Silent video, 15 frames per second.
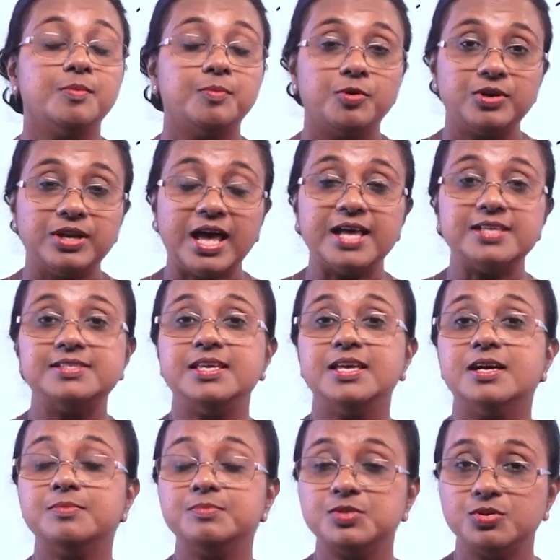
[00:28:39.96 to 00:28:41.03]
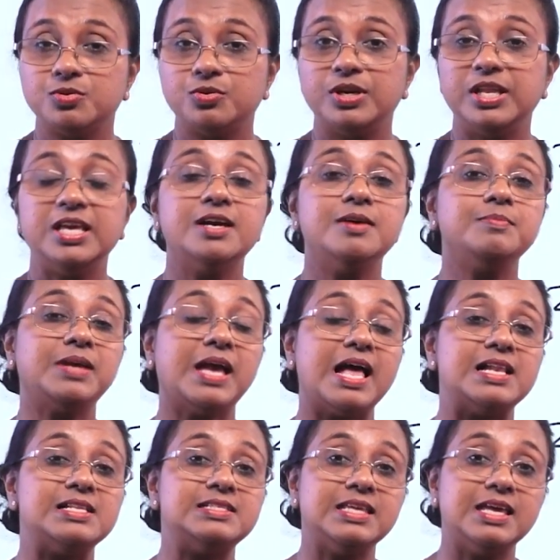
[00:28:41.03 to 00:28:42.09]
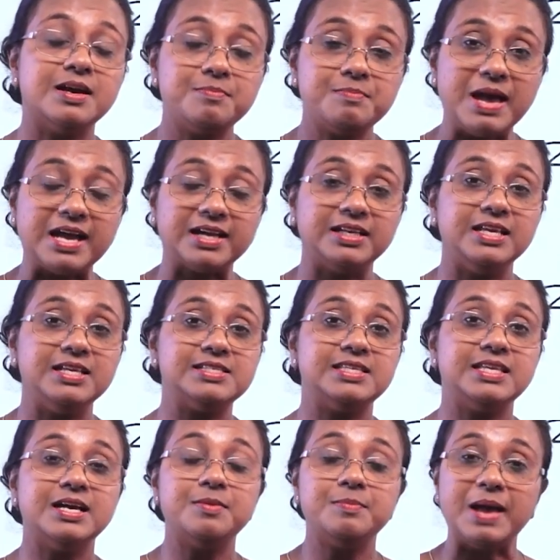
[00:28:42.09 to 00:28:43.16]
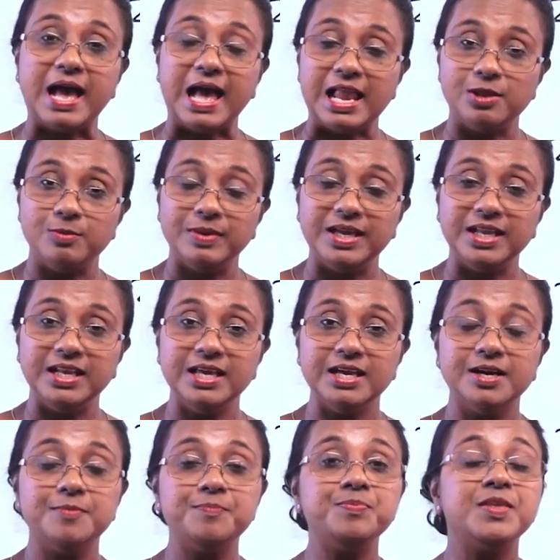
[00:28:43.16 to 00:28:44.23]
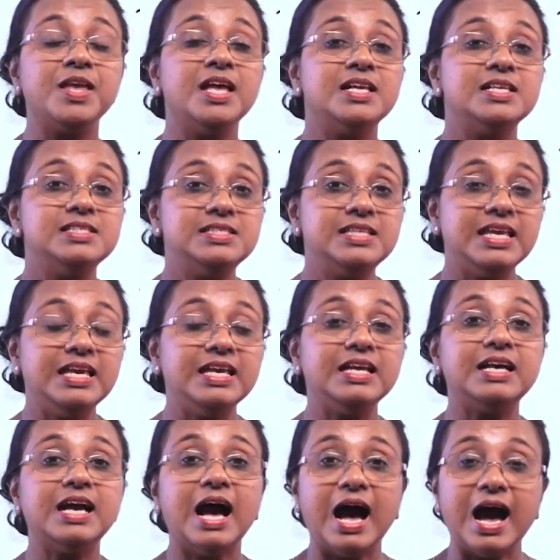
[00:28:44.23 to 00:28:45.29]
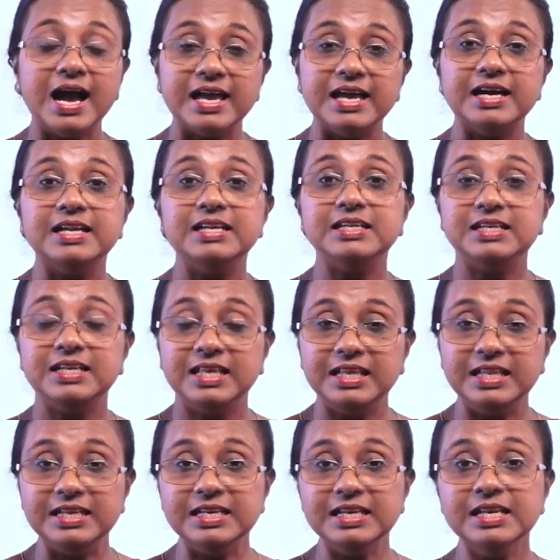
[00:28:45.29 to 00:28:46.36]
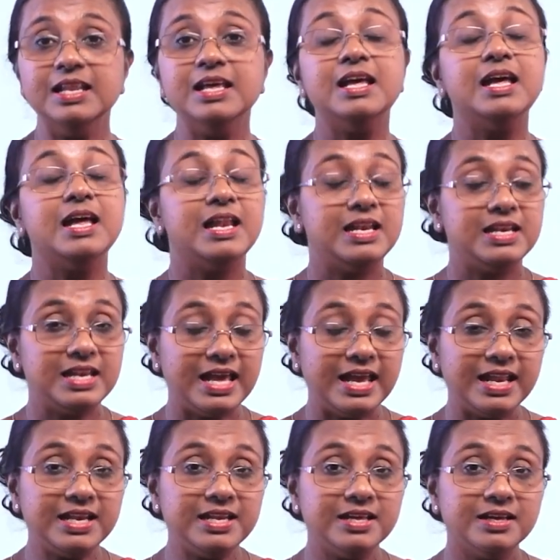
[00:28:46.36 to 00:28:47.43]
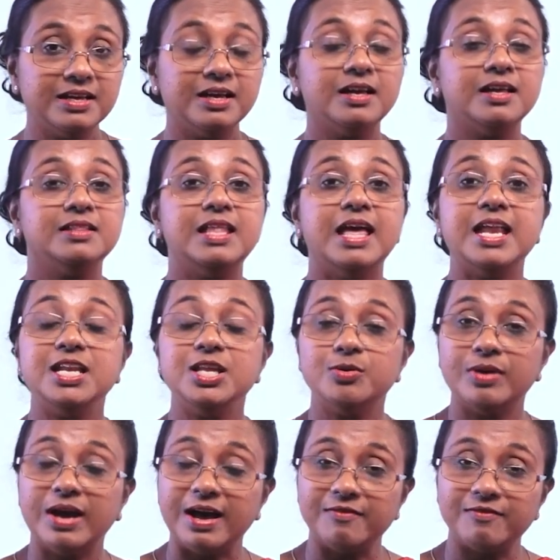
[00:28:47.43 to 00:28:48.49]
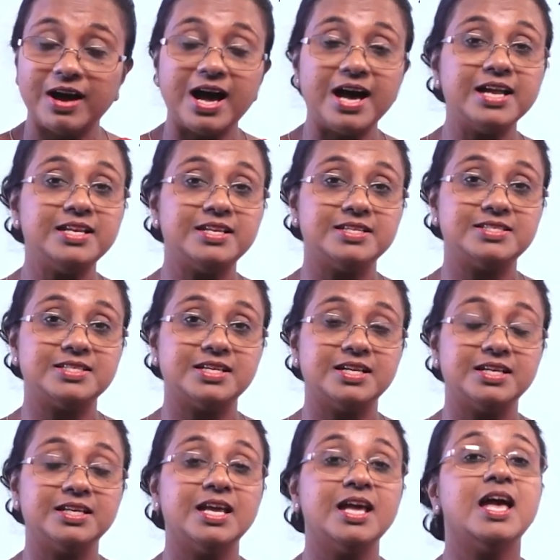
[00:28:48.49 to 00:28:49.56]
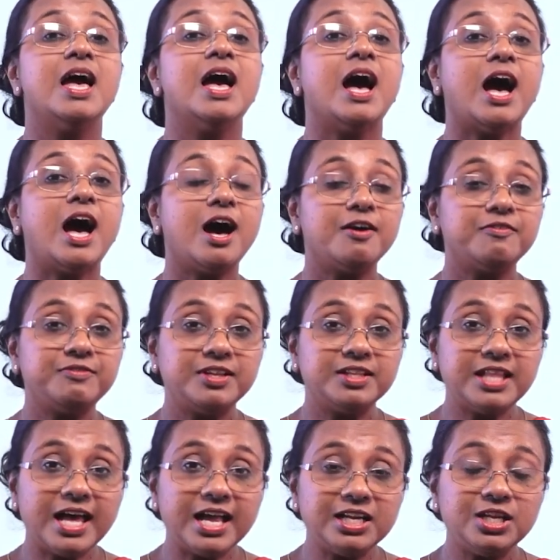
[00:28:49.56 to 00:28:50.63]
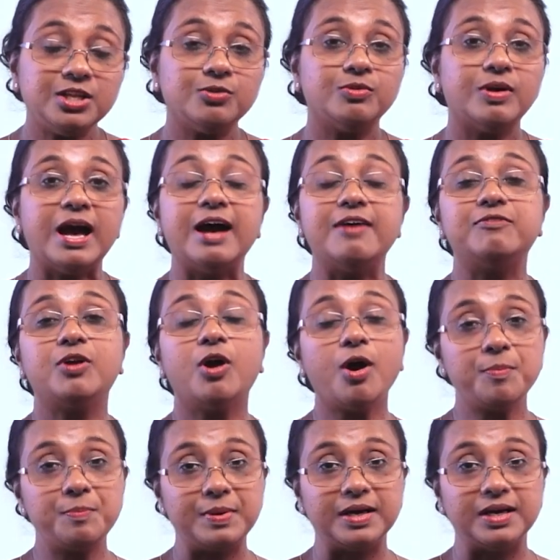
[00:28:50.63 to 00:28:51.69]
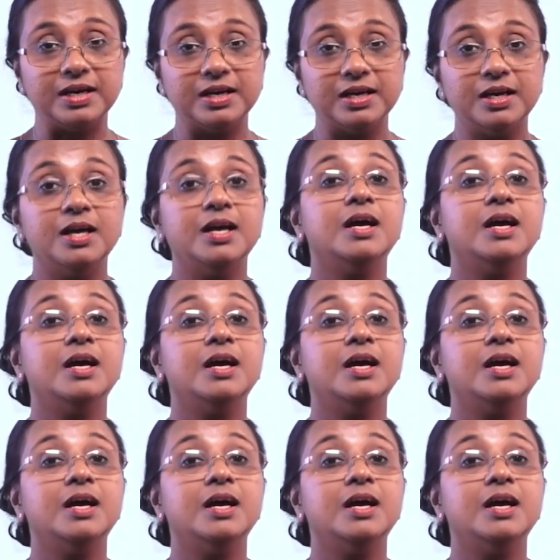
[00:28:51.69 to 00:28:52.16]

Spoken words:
Potassium, sodium, calcium, magnesium, aluminium, zinc, iron, tin, lead. Then you have hydrogen. After that, you have copper,